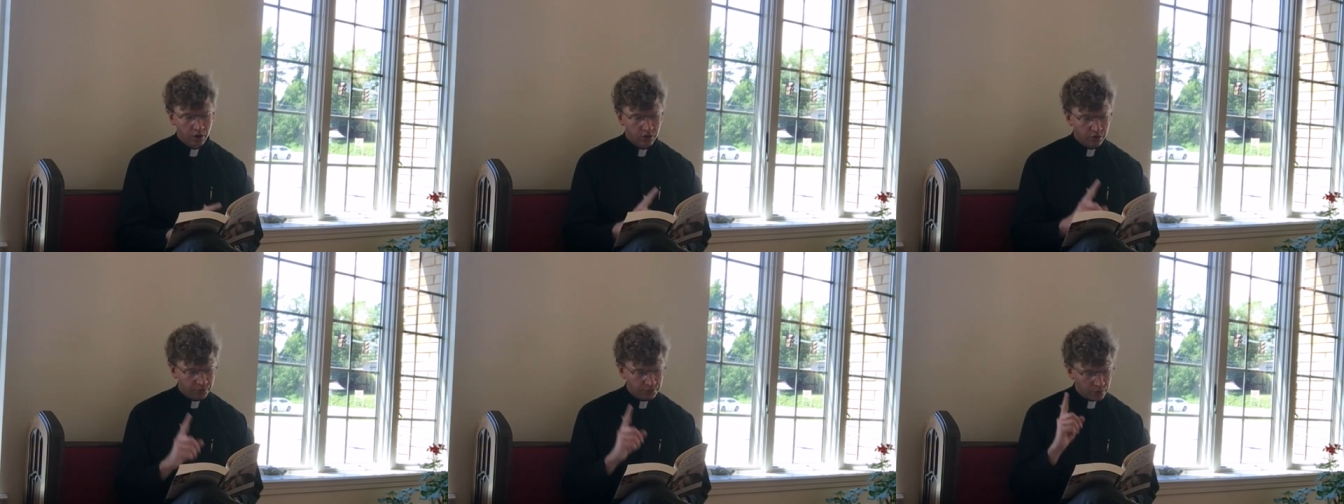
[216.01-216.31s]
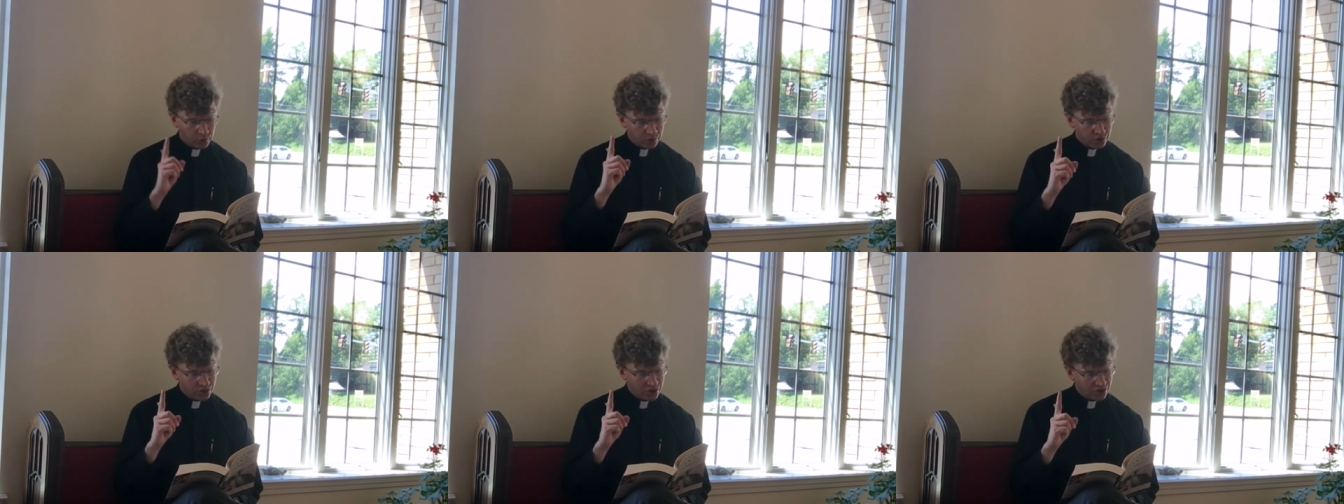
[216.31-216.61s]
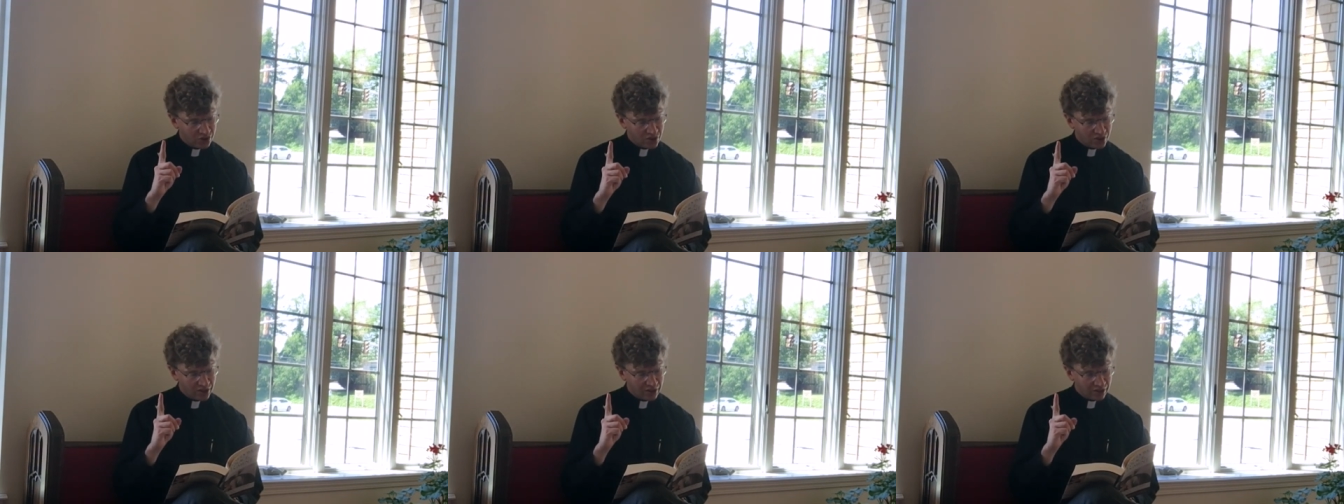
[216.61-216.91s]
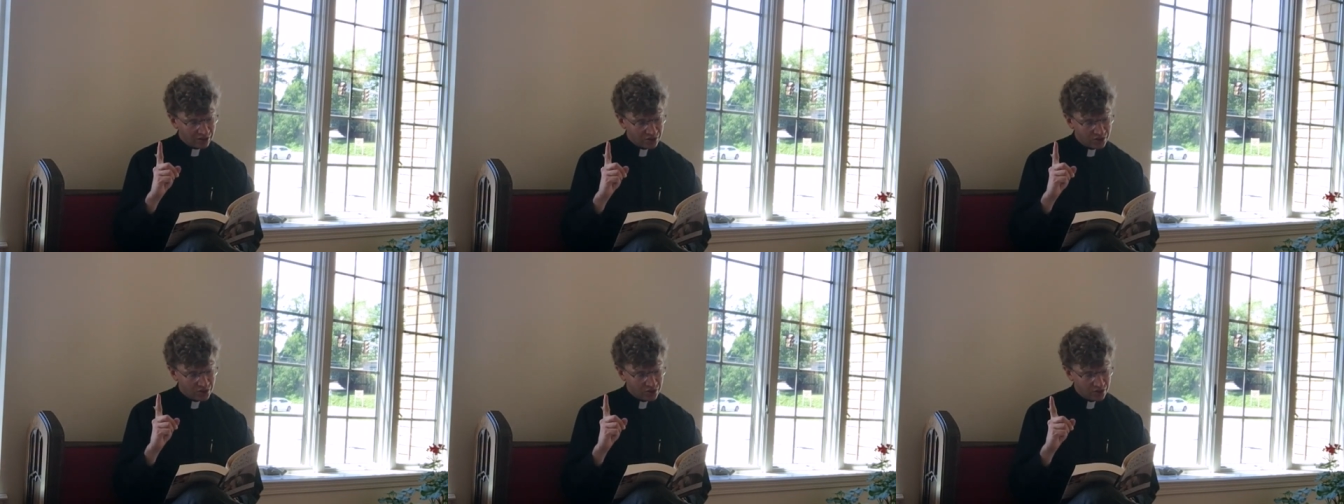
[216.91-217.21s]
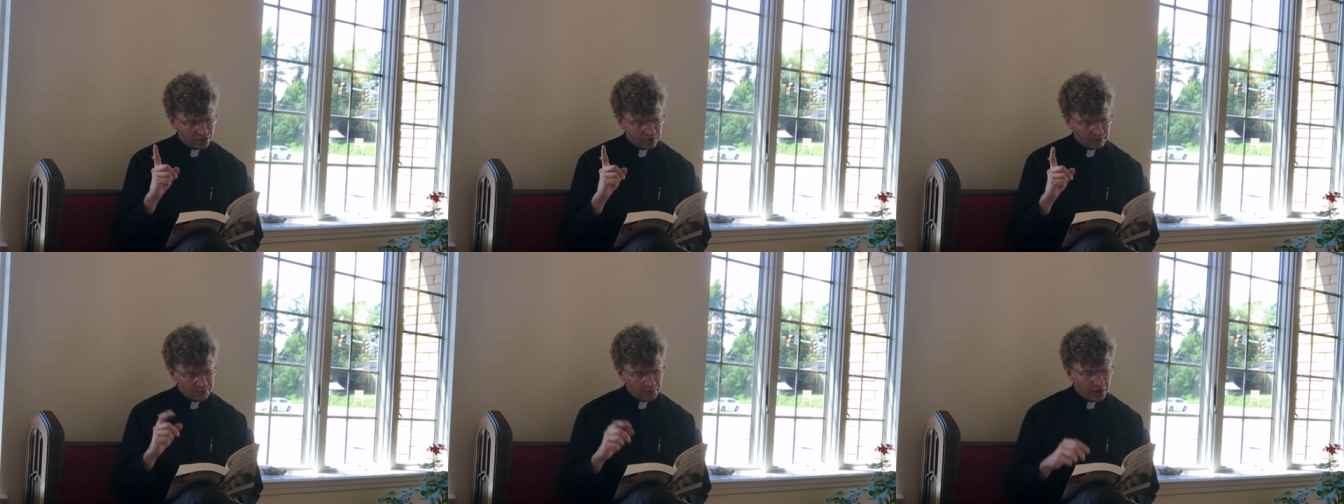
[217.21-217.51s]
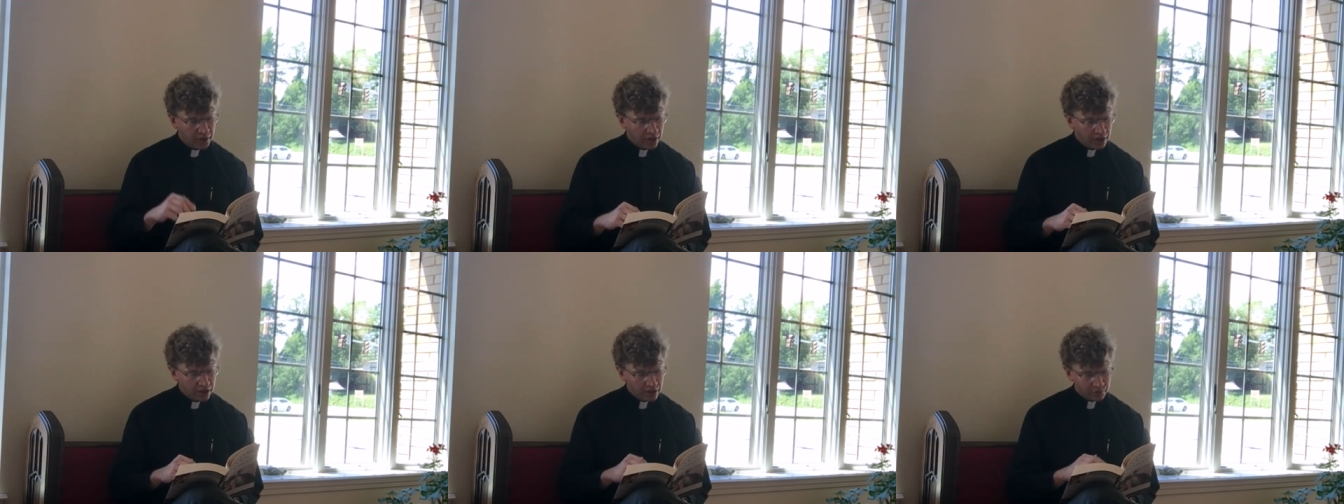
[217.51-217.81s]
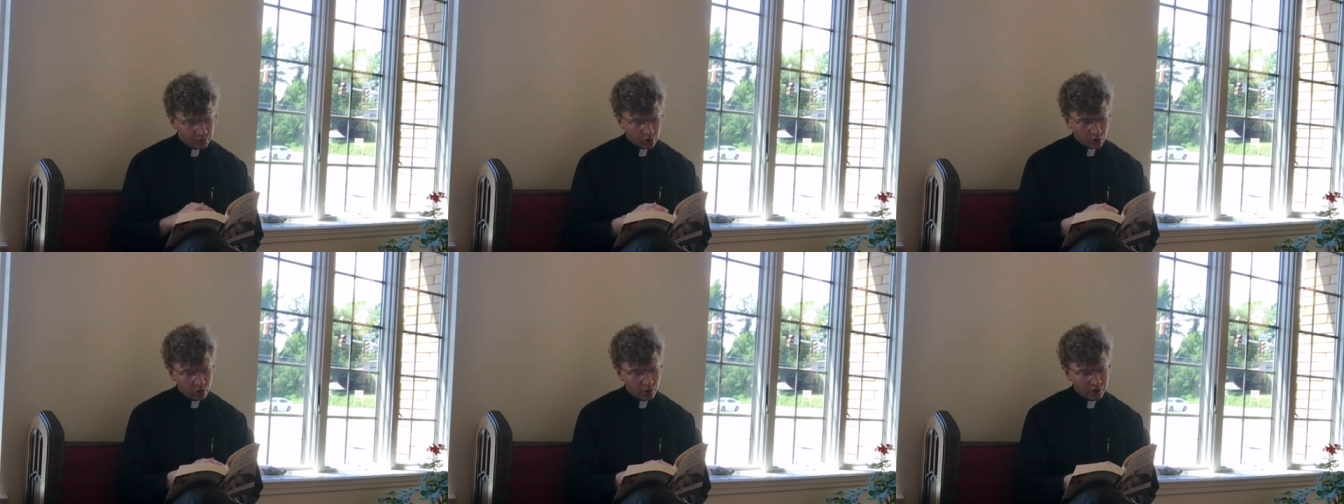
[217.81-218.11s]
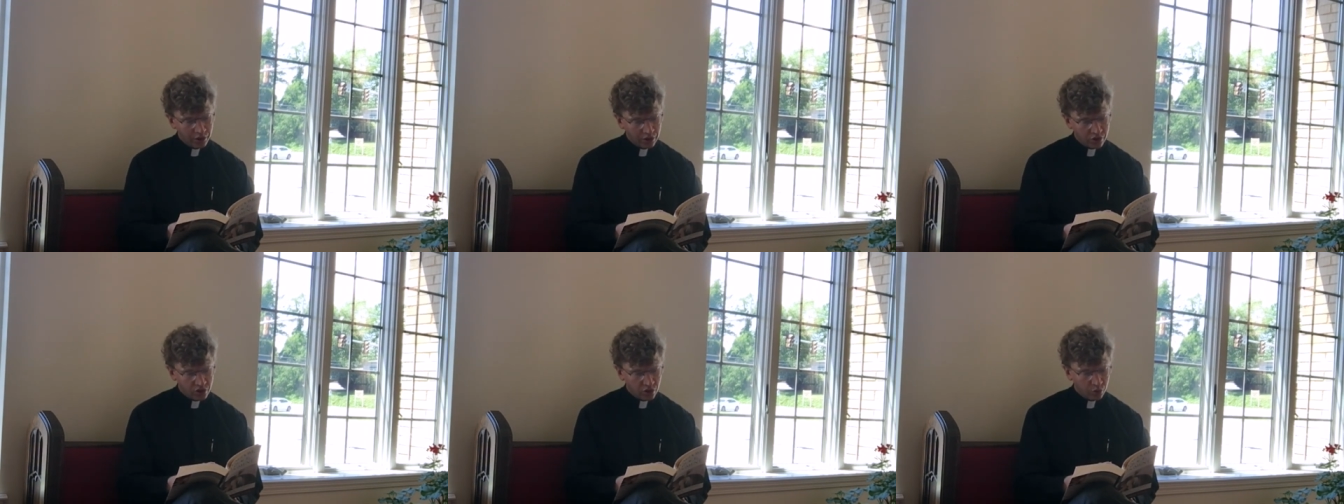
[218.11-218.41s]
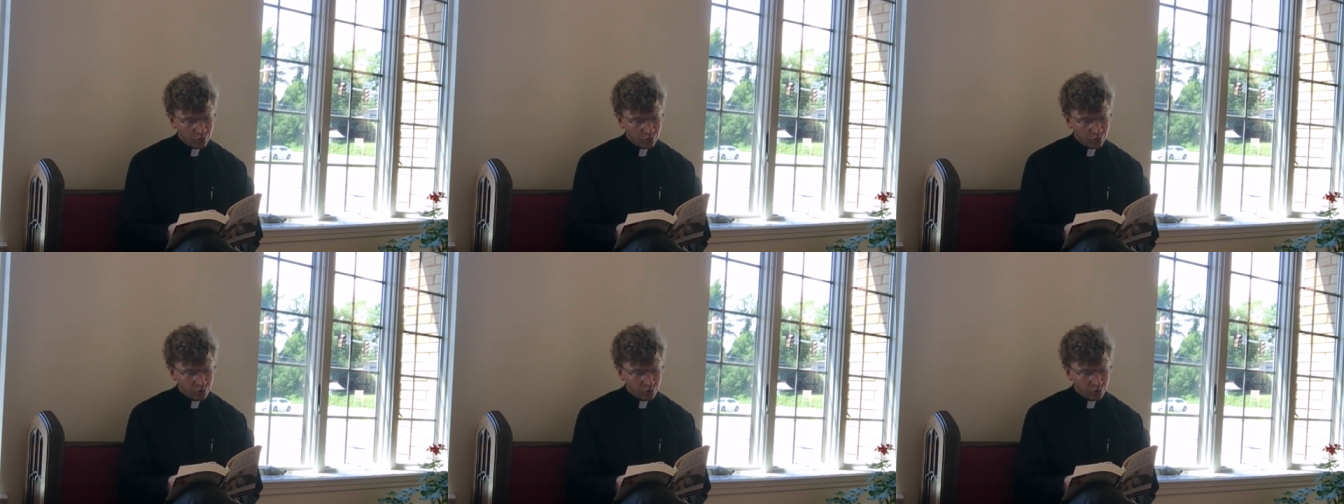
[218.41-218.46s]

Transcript: The first is this. If the critics